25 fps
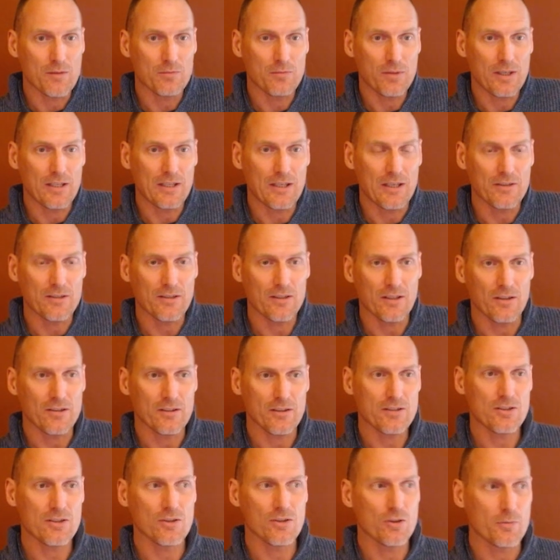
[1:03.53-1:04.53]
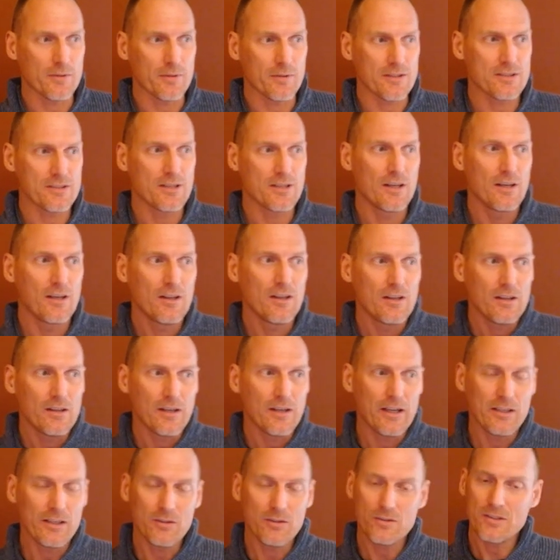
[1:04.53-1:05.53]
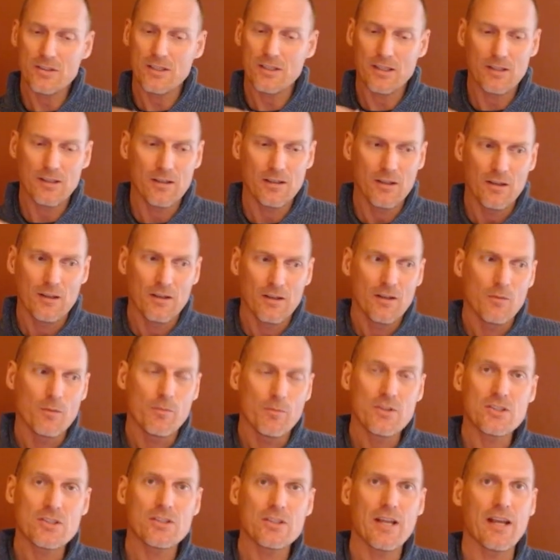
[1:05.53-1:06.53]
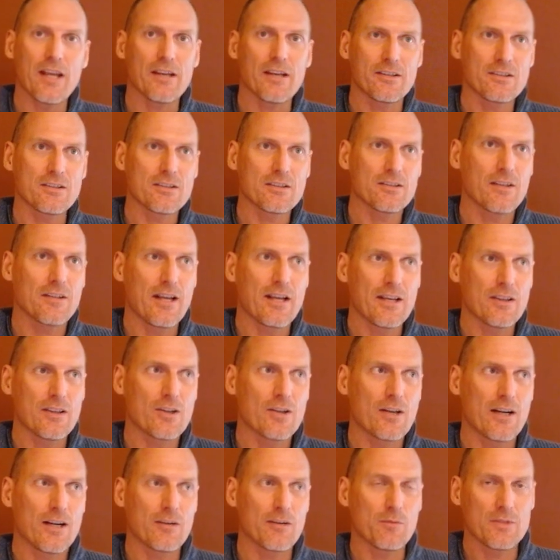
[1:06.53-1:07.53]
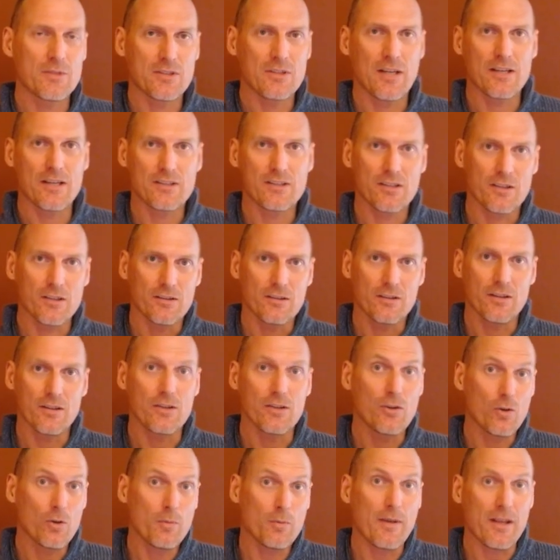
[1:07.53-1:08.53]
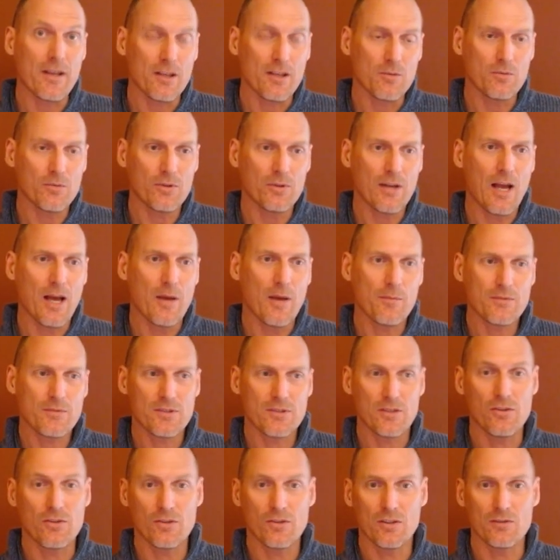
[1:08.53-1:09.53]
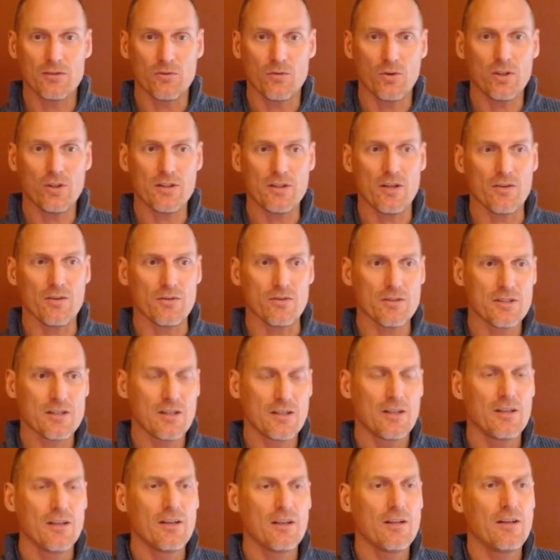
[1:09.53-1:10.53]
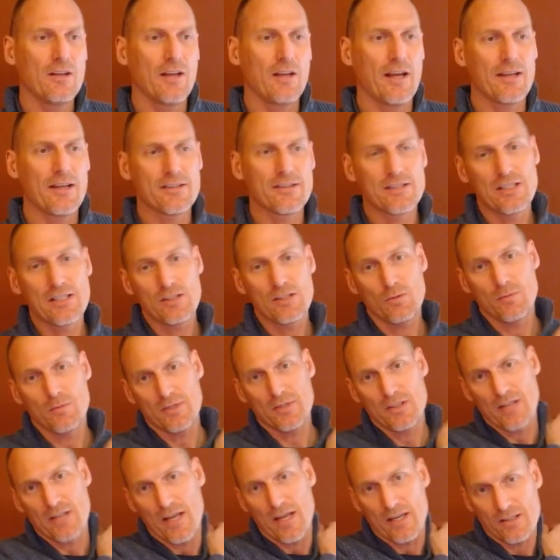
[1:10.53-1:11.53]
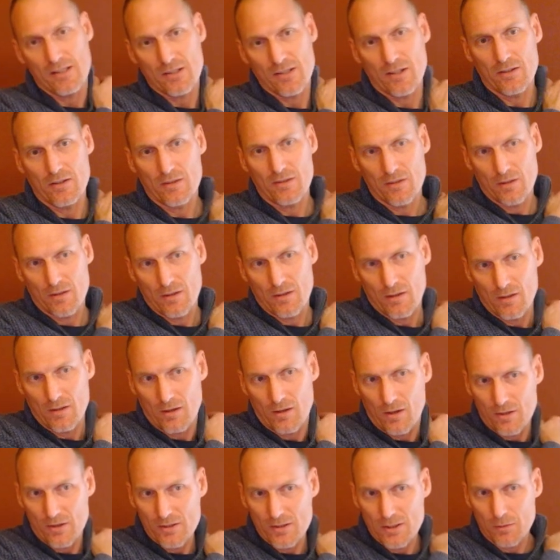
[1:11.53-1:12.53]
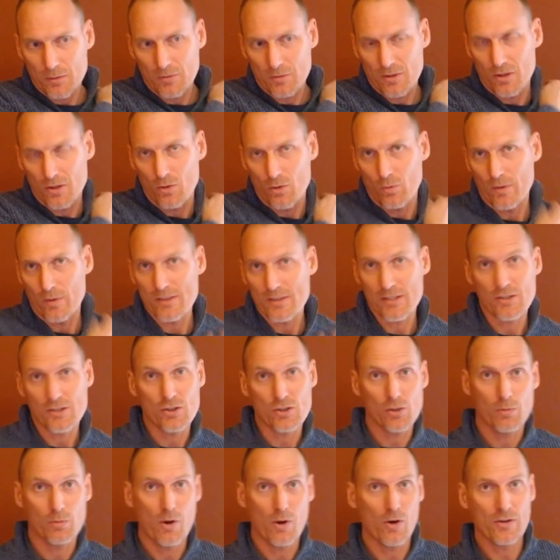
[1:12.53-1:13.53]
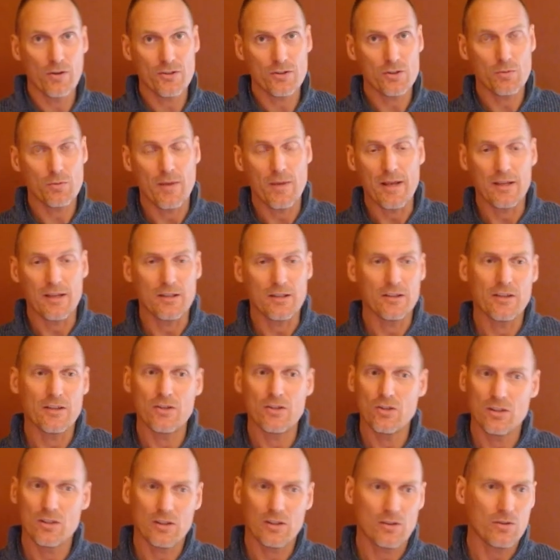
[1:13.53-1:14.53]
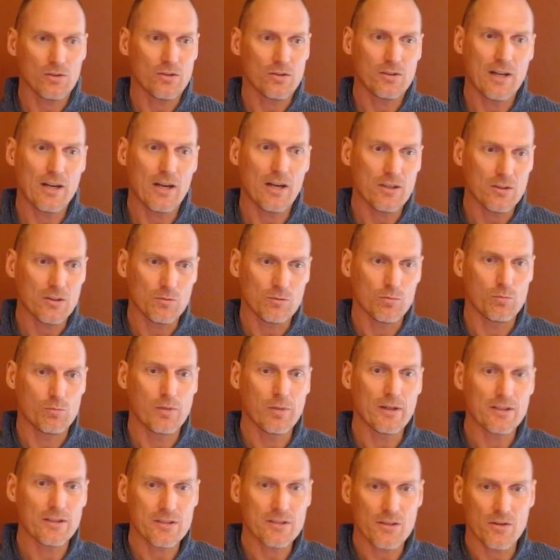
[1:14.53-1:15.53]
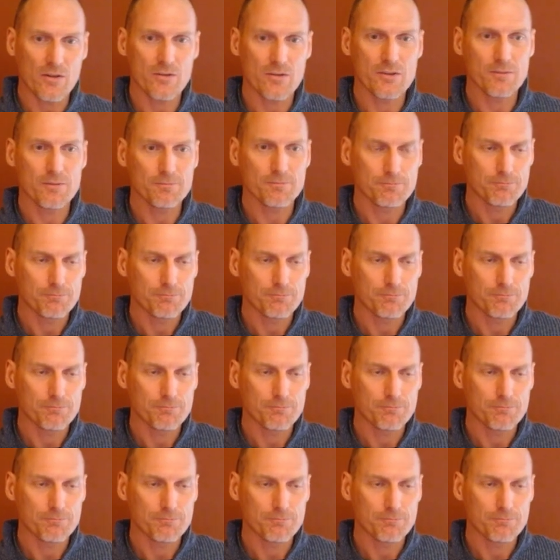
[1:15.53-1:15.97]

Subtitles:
played out there in tournaments. And you'll see mistakes like the kind of mistakes that you're making, perhaps, and you can avoid those. And see some mistakes that are similar to the ones that your opponents are making, and you can learn how to punish those.